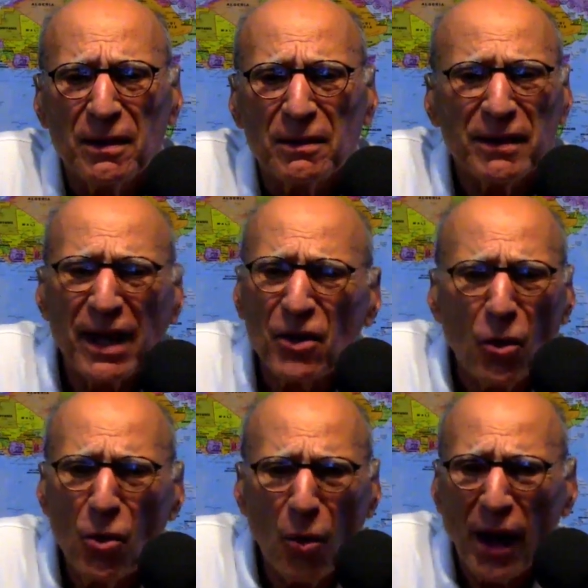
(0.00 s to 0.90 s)
They know
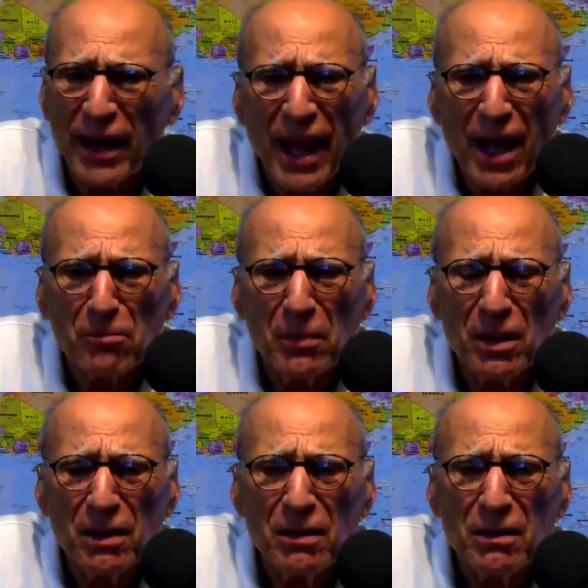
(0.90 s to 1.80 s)
who I am.
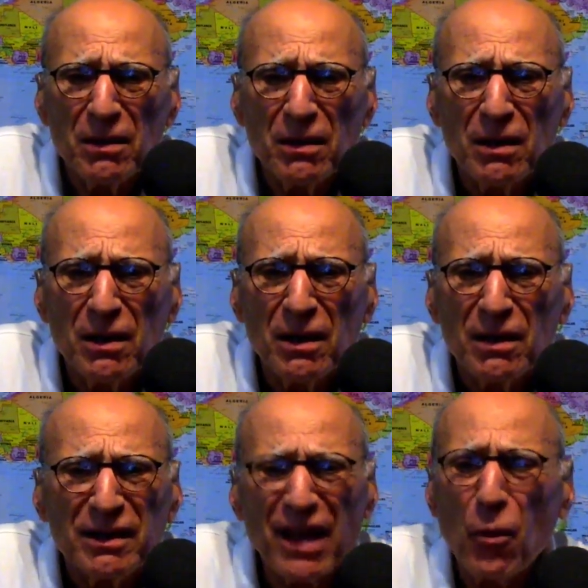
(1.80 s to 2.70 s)

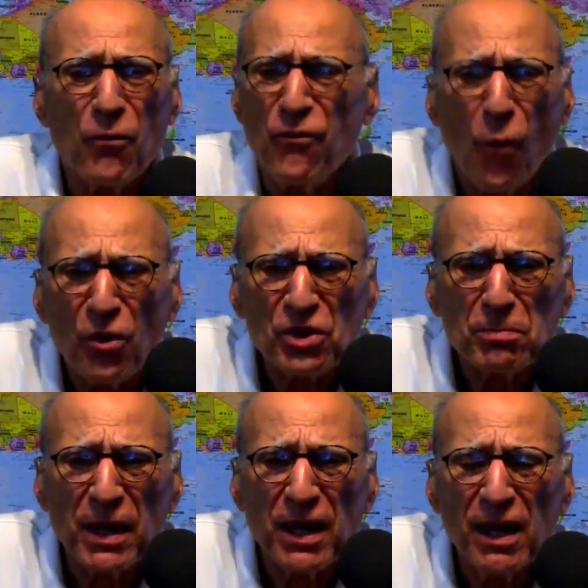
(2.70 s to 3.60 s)
They don't force
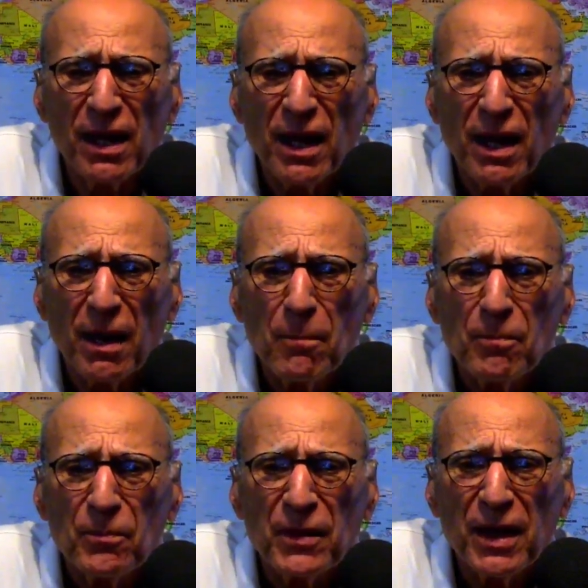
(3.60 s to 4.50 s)
me.
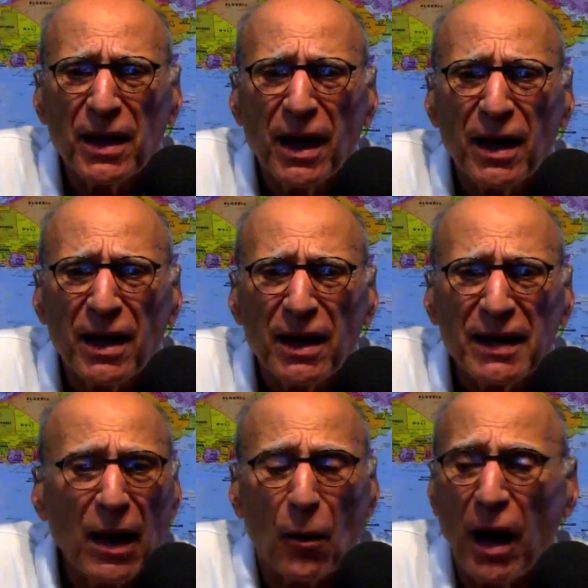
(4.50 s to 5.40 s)

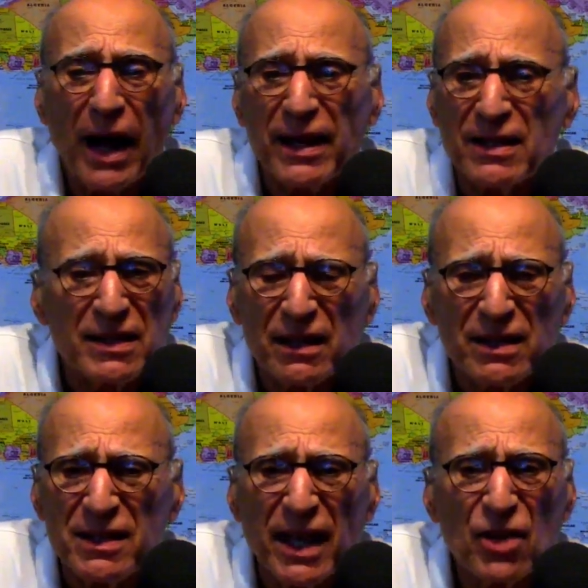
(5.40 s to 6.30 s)
Now, I get
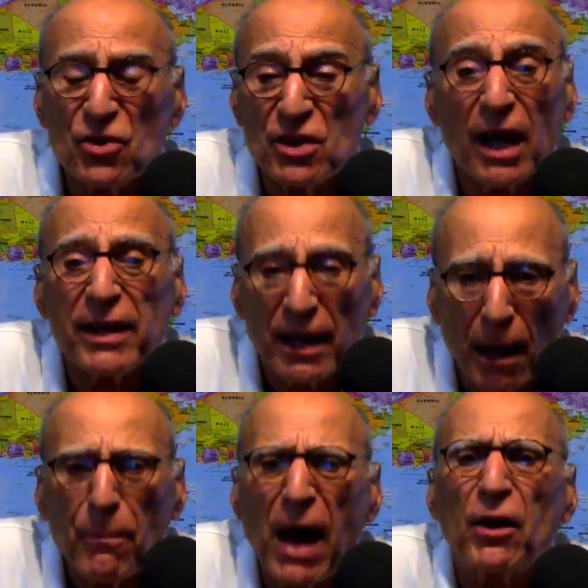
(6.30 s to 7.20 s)
solicitations. I get
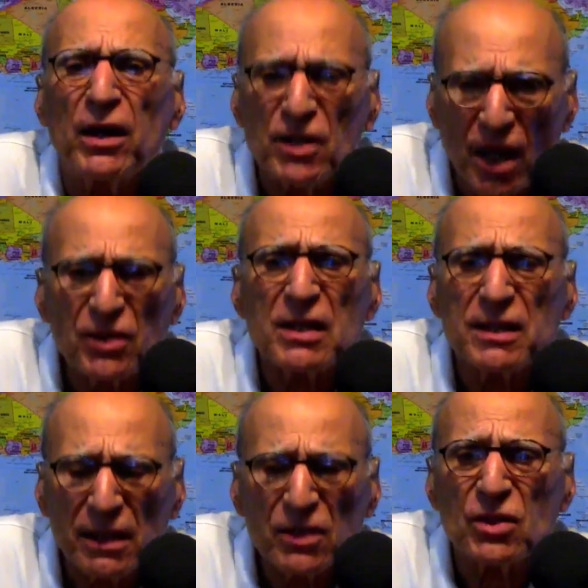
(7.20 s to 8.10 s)
about a dozen
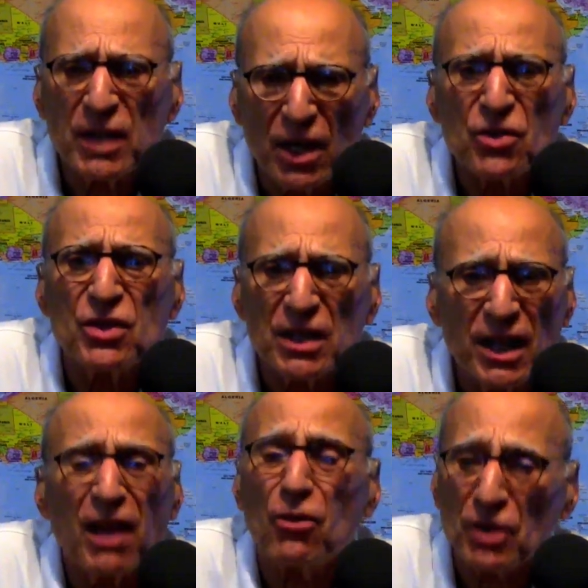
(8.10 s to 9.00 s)
solicitations a day
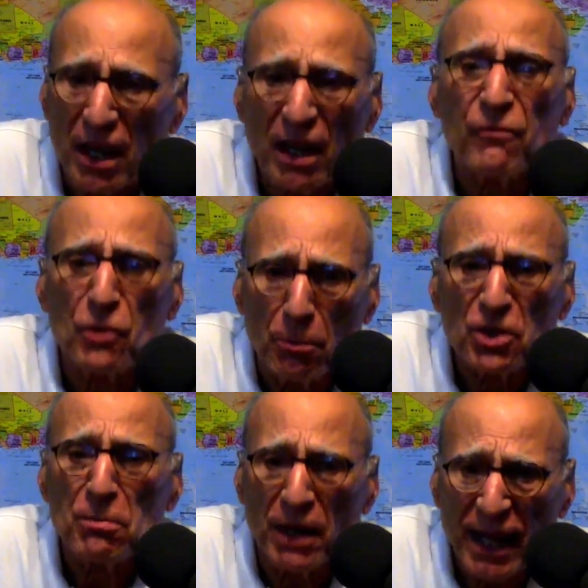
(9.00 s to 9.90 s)
because I give too
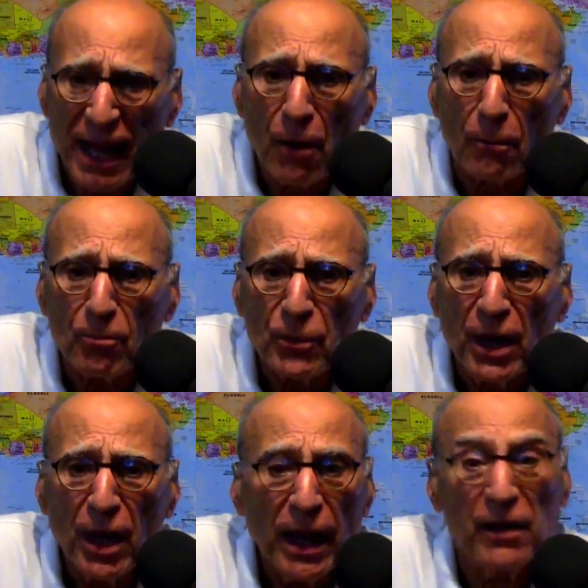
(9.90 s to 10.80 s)
much money out.
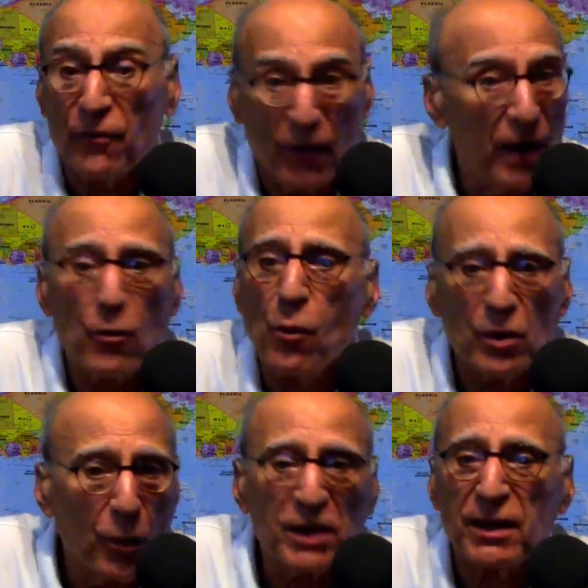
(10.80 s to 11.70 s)
And if
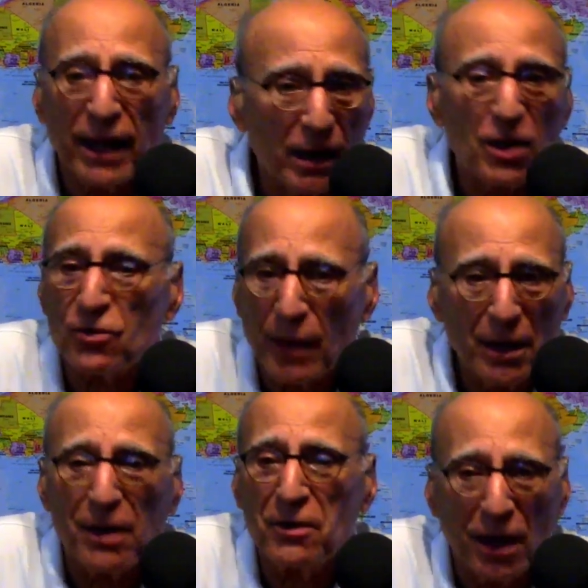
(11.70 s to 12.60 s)
everyone wants to get on
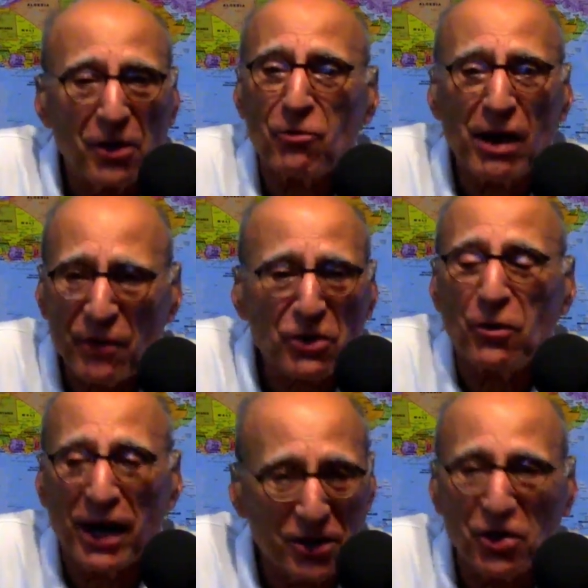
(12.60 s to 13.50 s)
the gravy
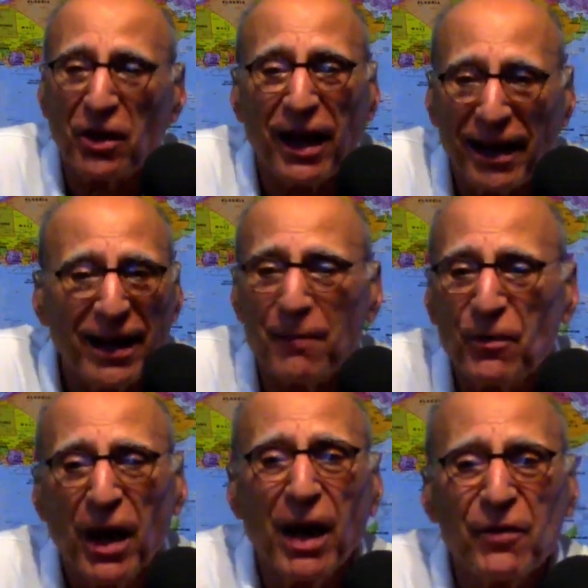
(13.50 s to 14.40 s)
train, so that I get them
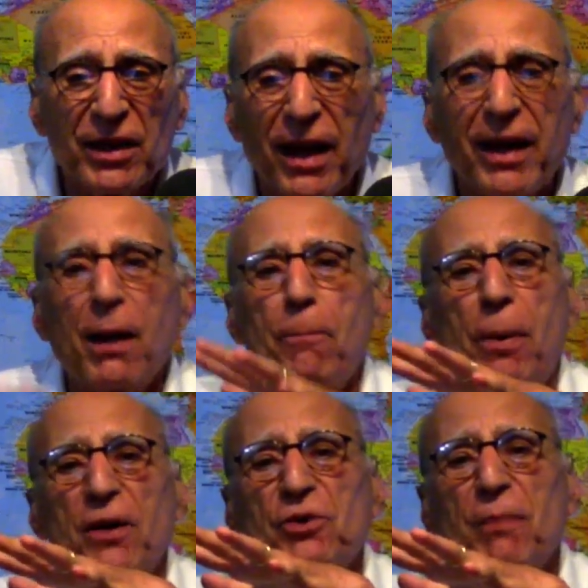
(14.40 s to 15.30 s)
every day, I got to
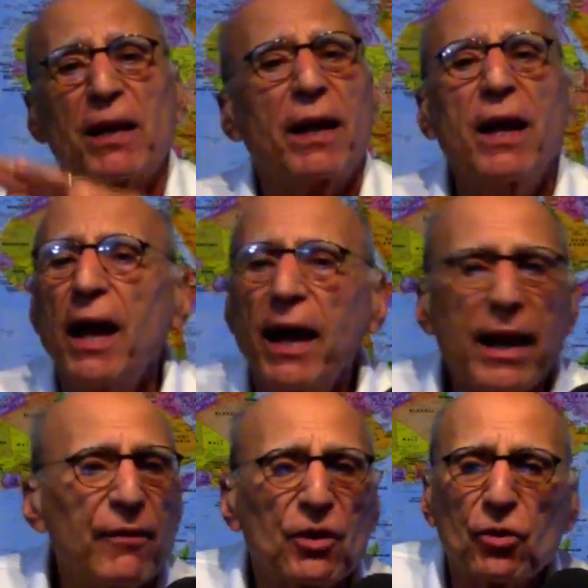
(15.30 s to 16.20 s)
punch them out. I
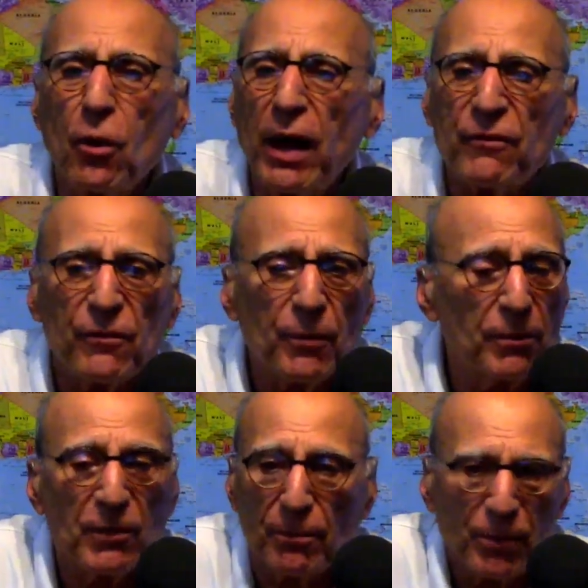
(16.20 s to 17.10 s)
have to throw half.
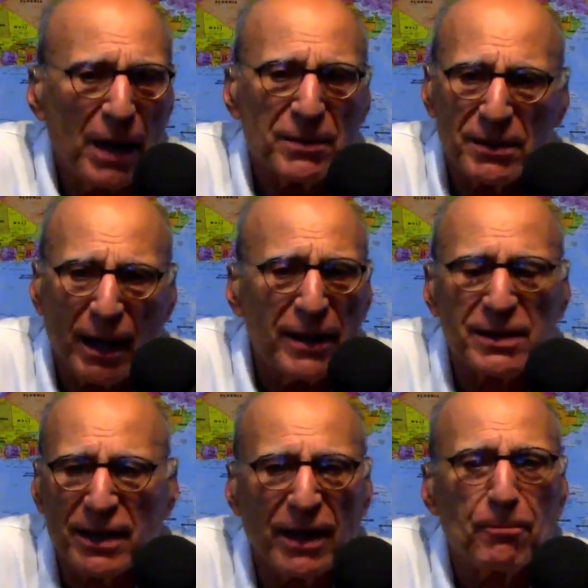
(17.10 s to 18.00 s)
I'd
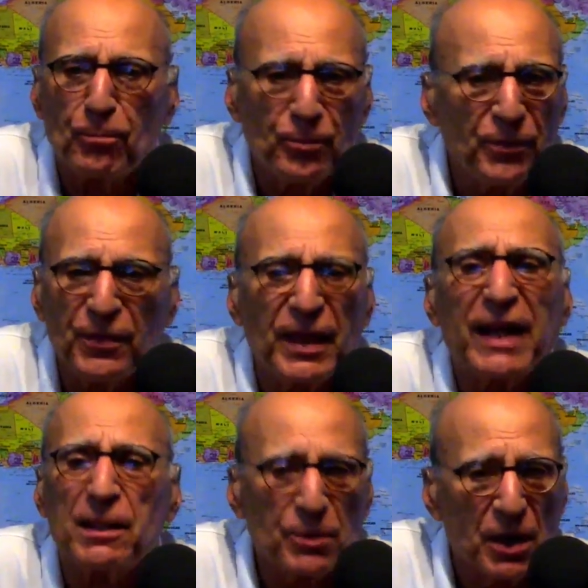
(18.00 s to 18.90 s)
say
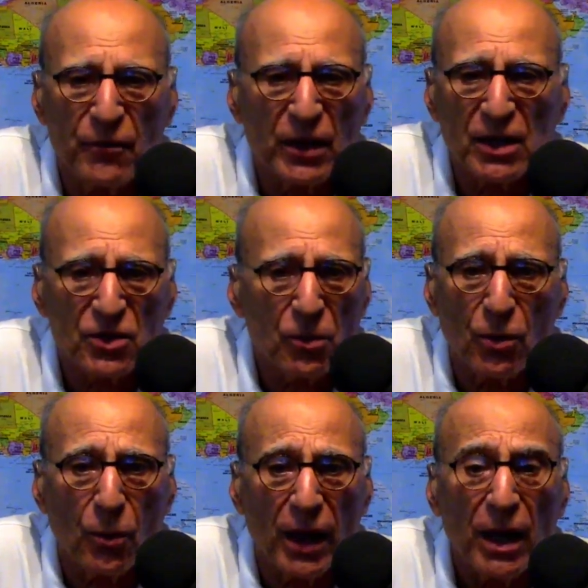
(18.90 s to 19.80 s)
90% of it gets thrown
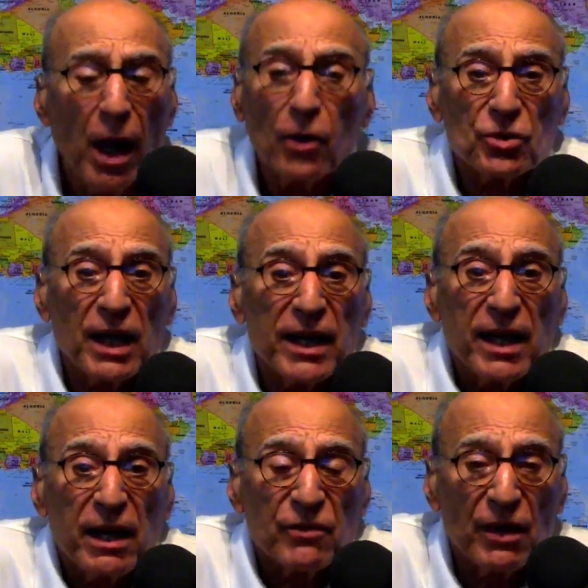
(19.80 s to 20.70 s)
away because I
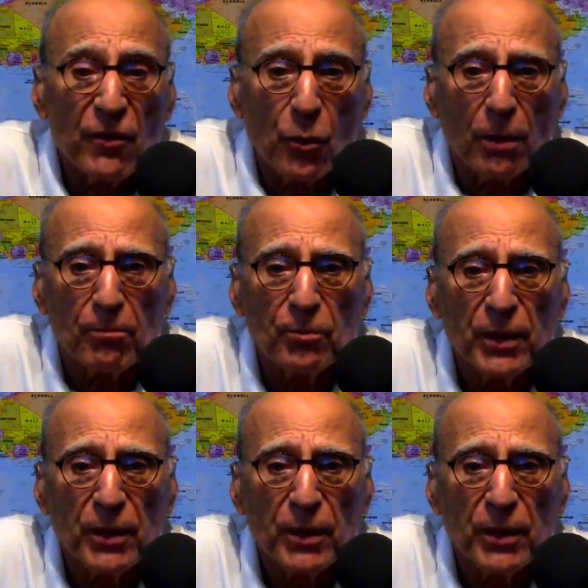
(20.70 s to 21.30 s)
can't give to everyone.